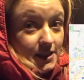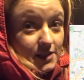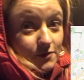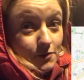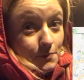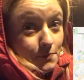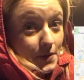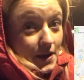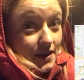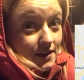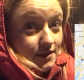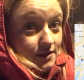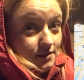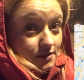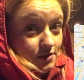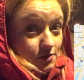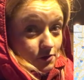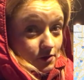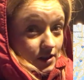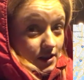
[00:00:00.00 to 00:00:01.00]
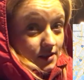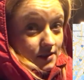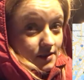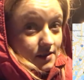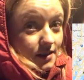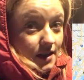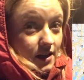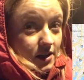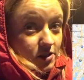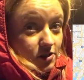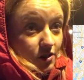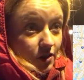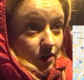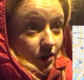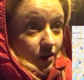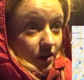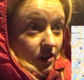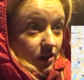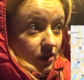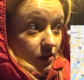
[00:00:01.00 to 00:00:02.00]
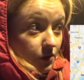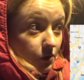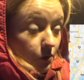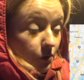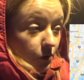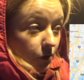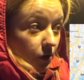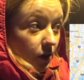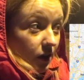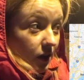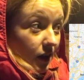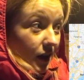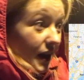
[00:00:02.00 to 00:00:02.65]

minutes from Penn Station in New York,